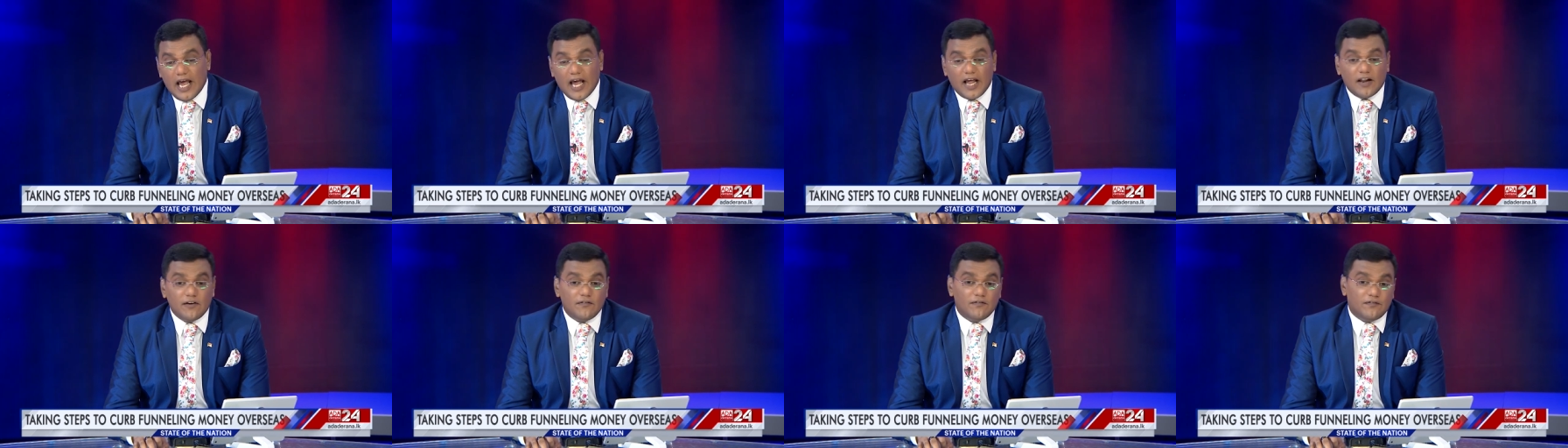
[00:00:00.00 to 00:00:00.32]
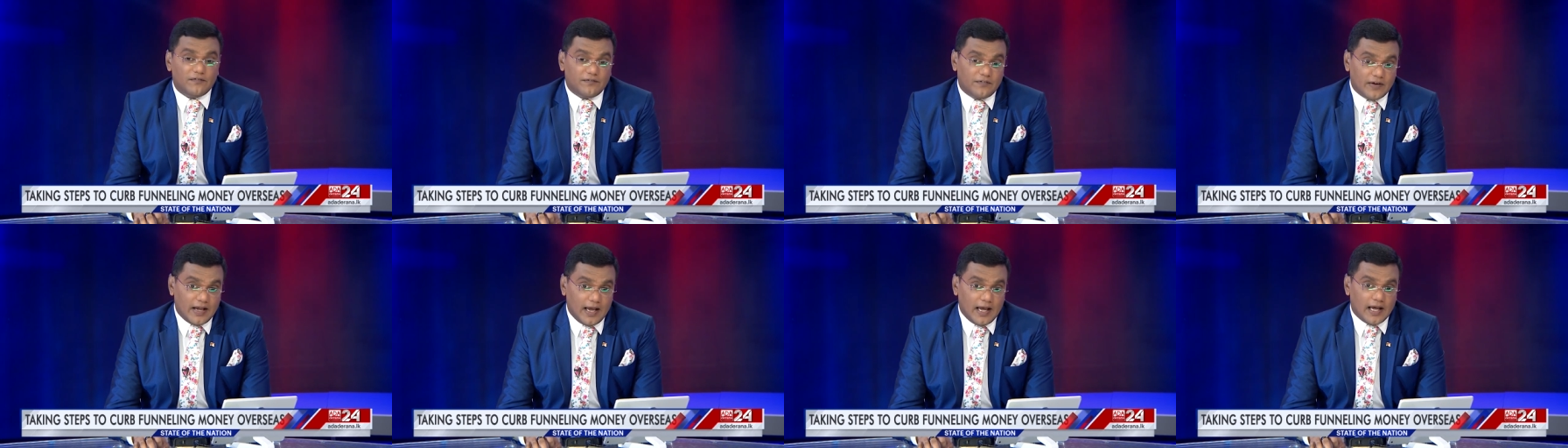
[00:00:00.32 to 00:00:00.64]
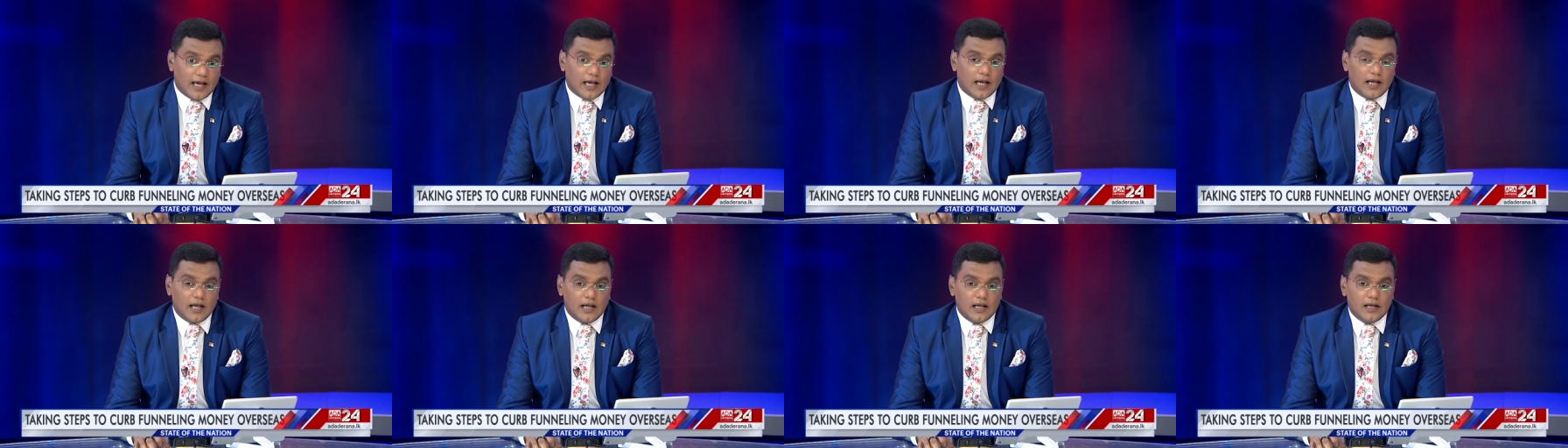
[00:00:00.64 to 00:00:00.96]
and
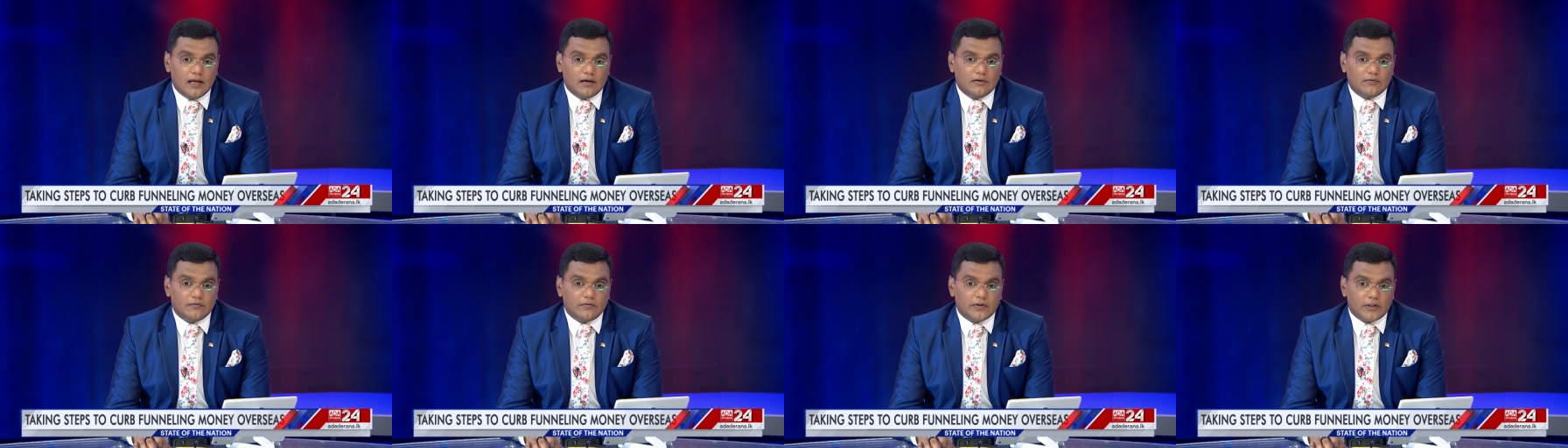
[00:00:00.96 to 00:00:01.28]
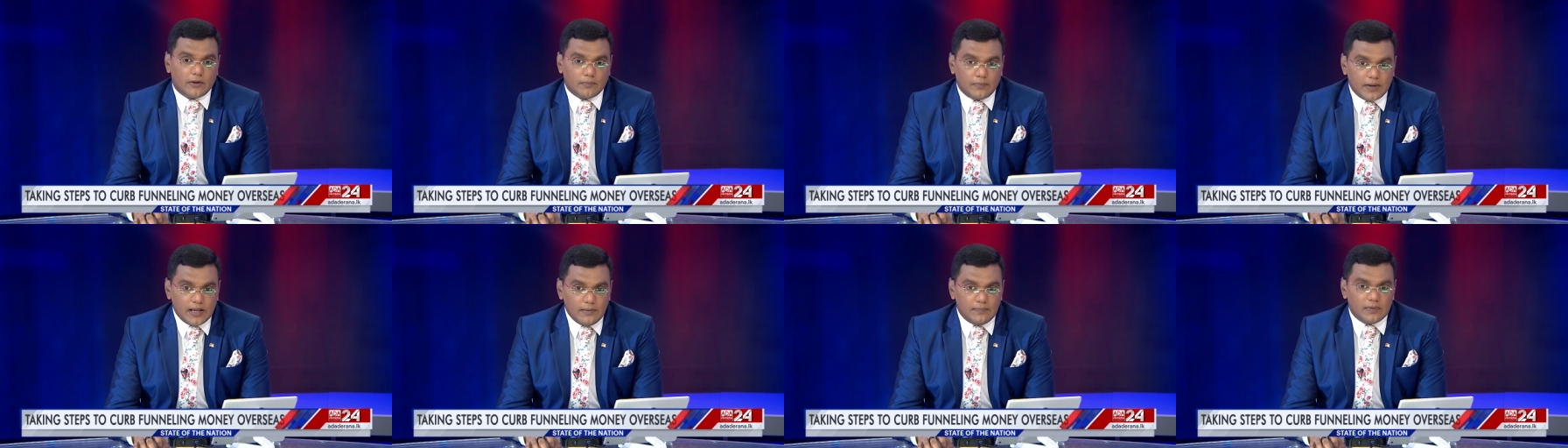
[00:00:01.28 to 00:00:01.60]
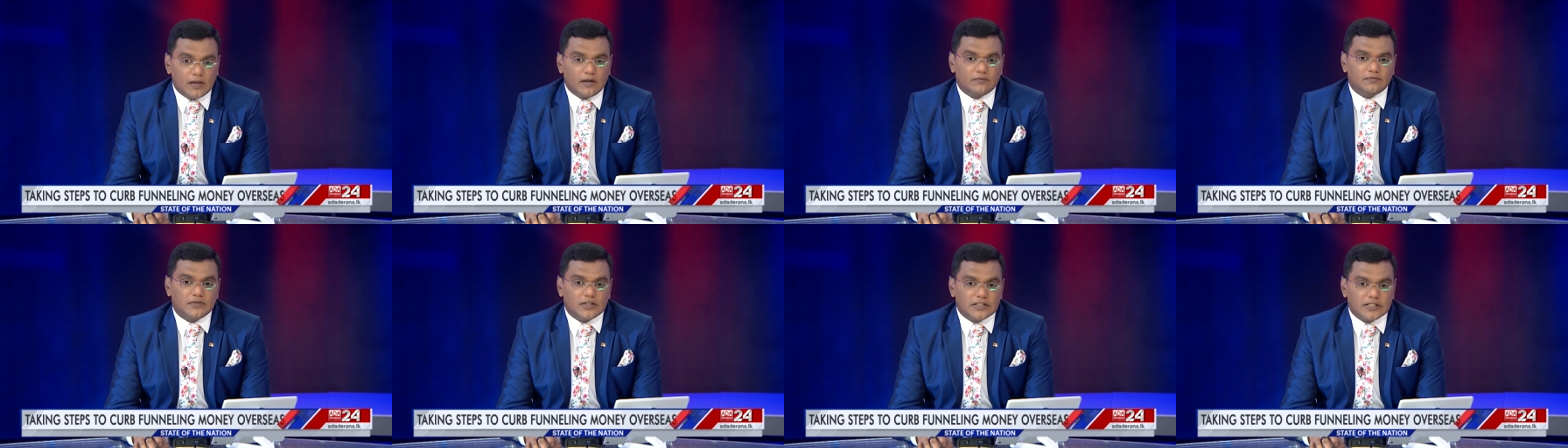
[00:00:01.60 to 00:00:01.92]
fair for the
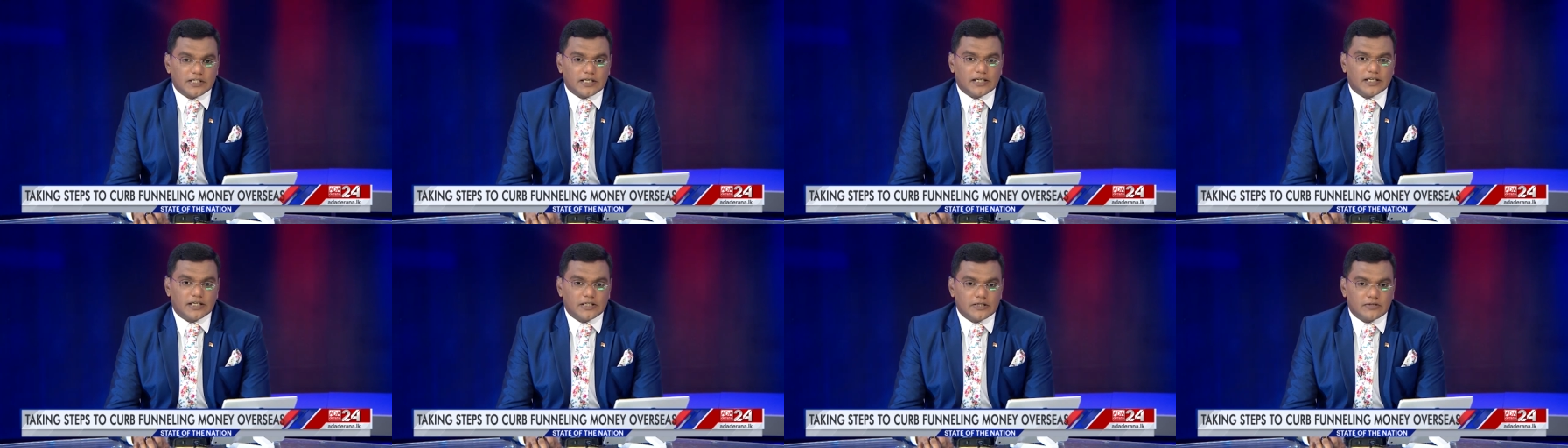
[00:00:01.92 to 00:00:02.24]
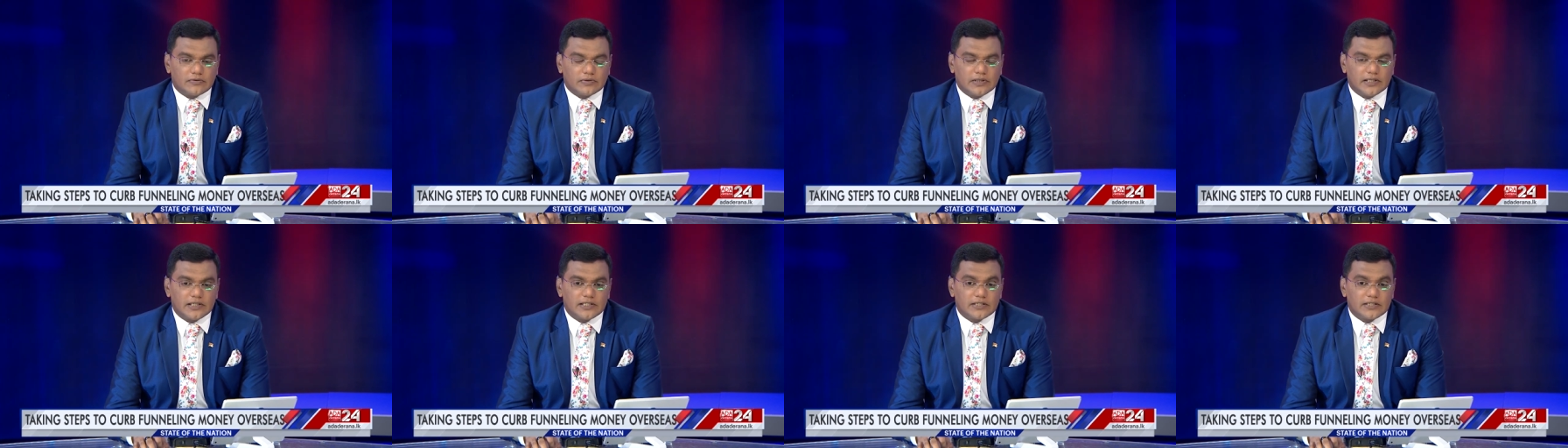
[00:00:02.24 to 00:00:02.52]
people of this country,